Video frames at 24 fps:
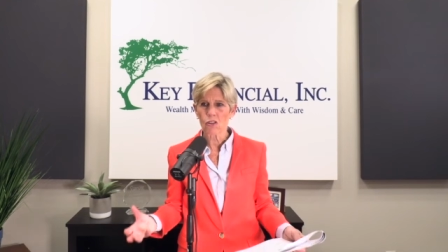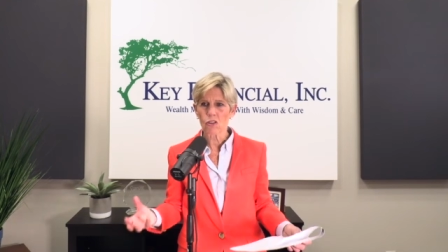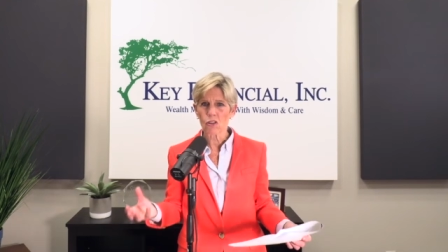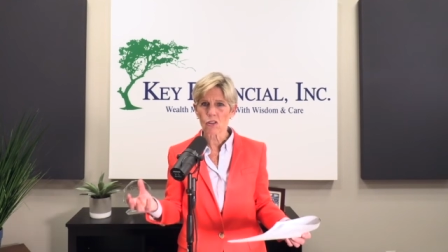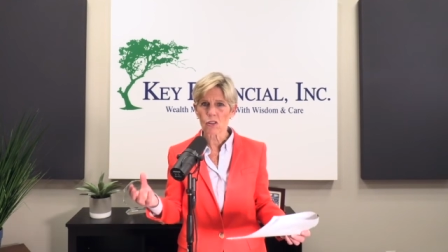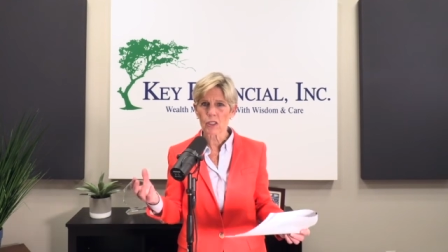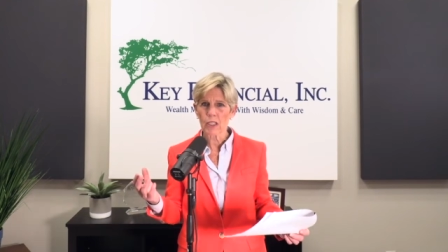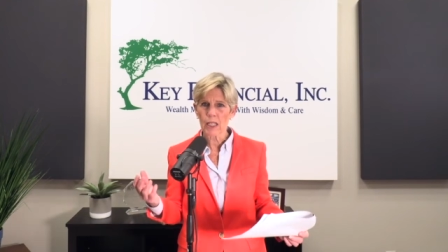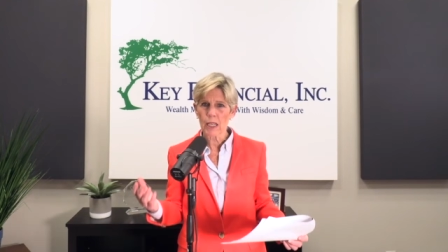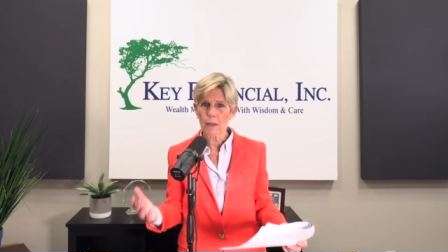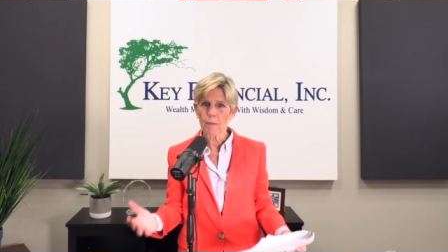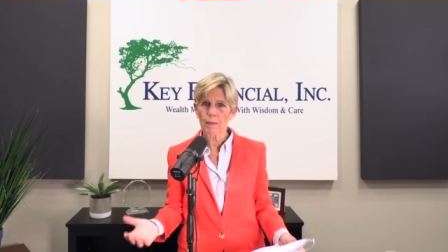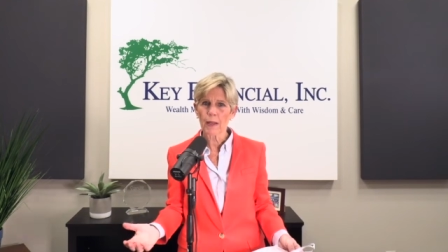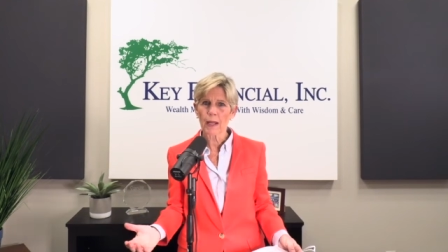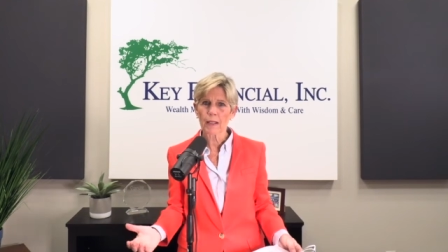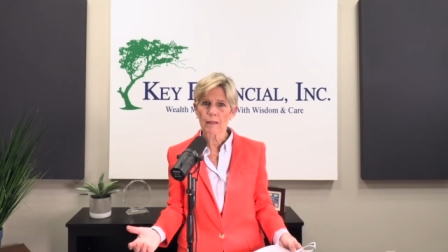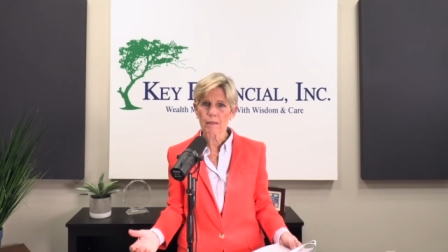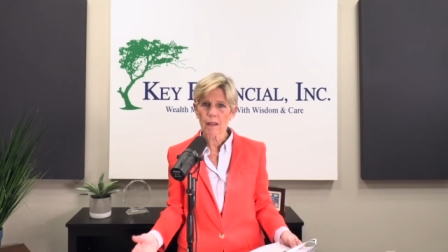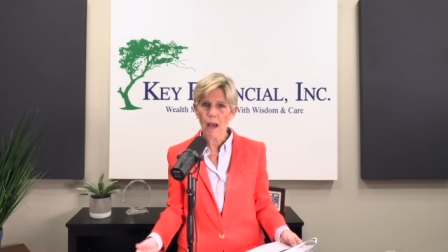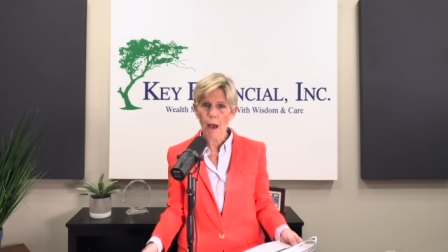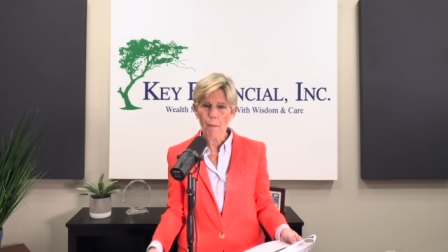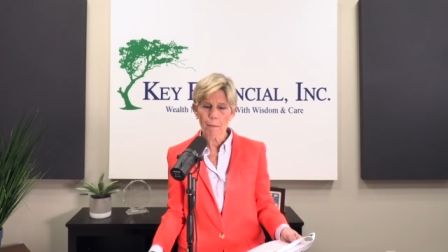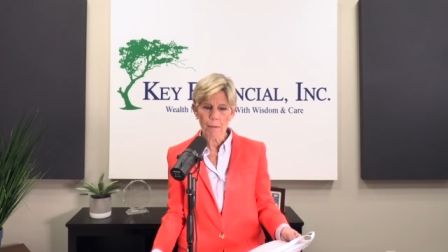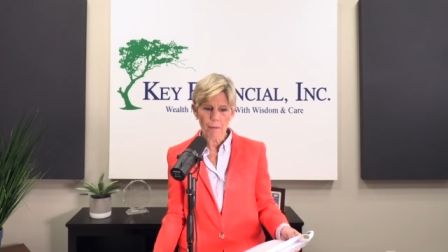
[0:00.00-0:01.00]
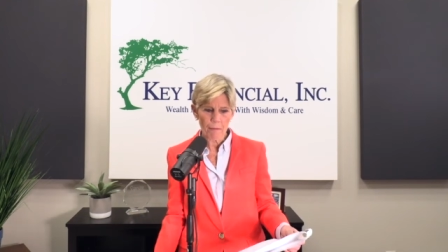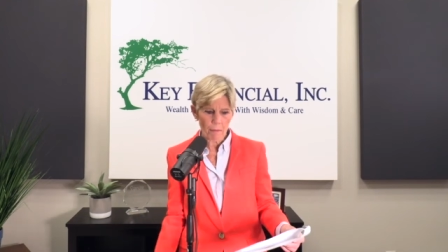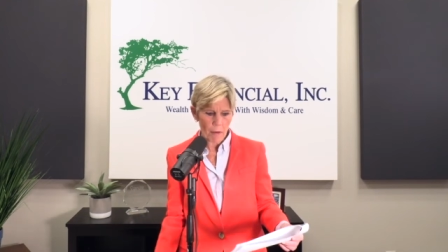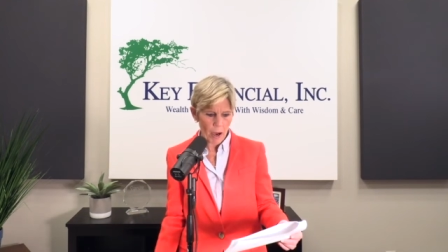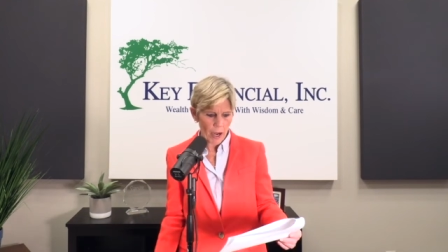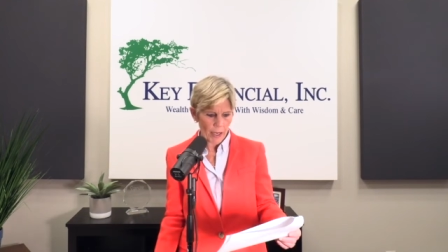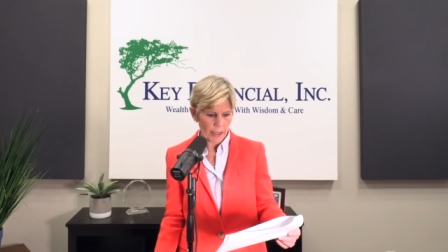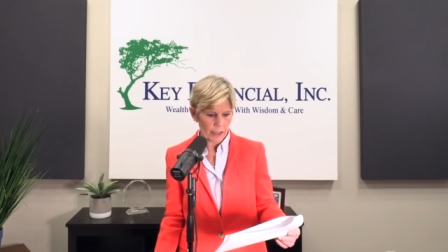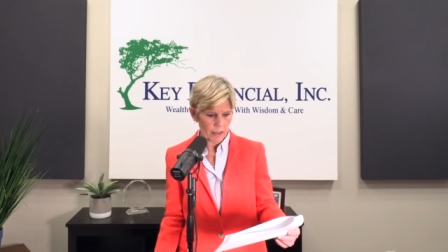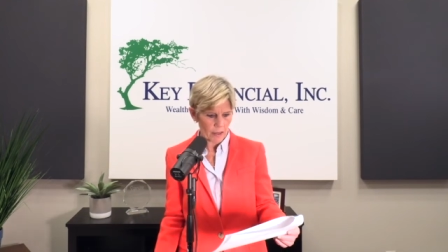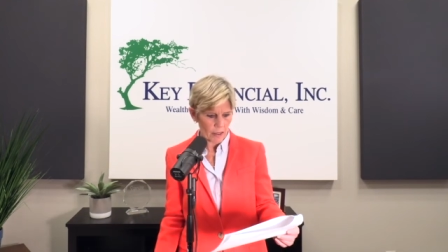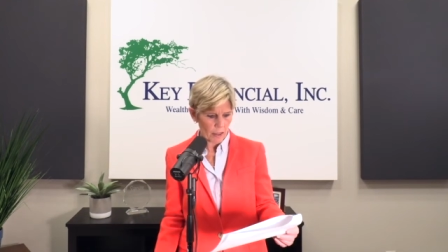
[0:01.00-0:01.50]
just keep that top of
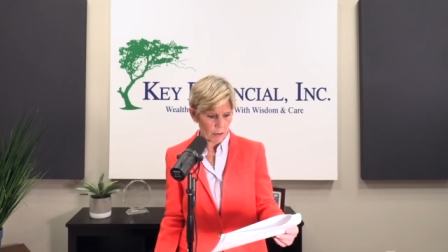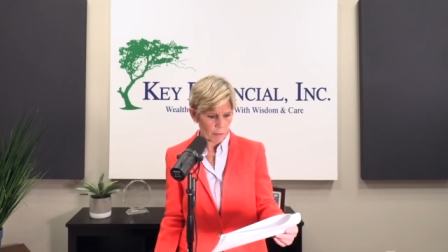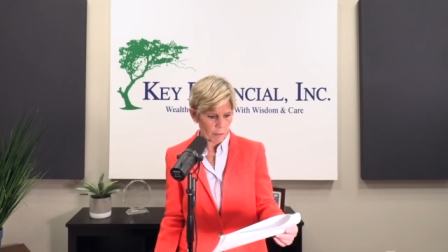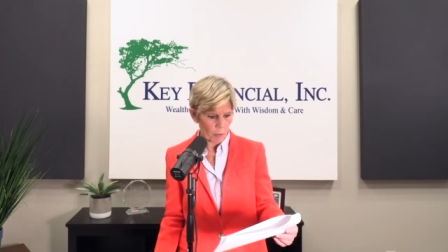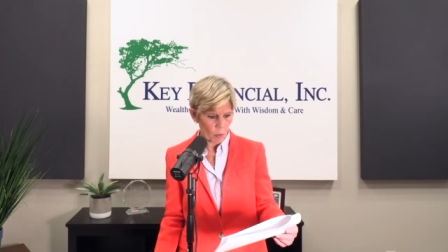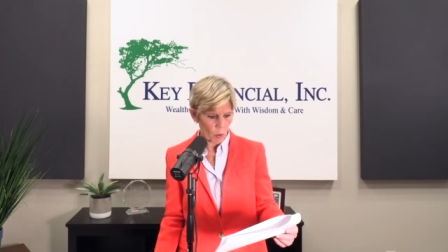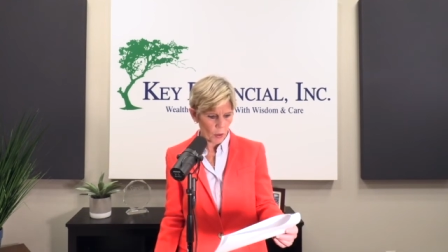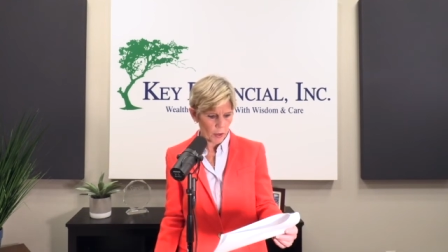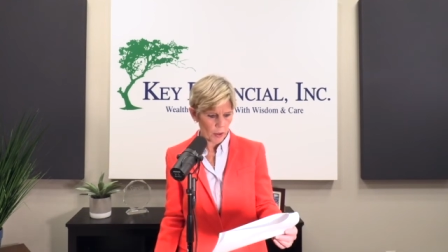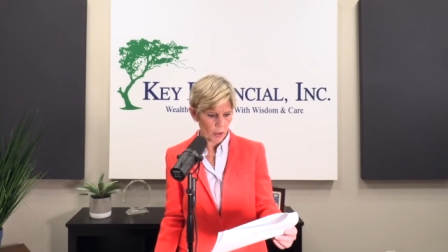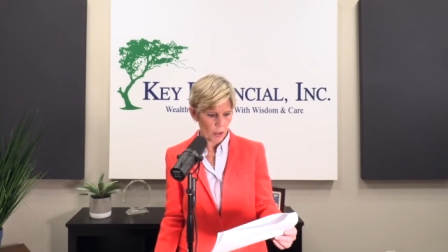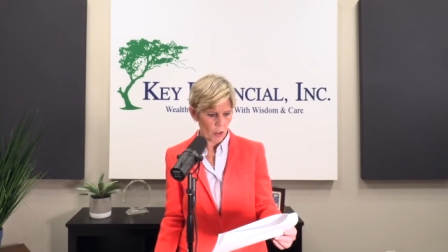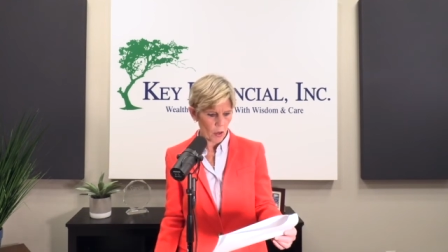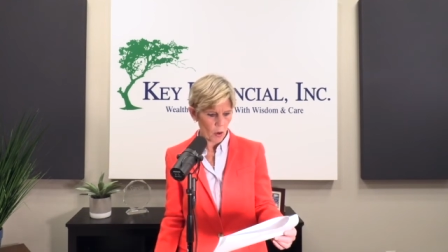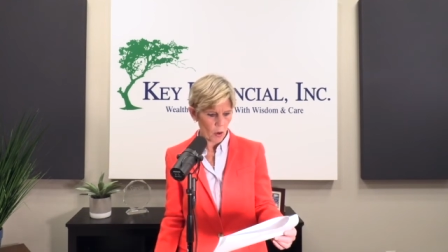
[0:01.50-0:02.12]
mind as an important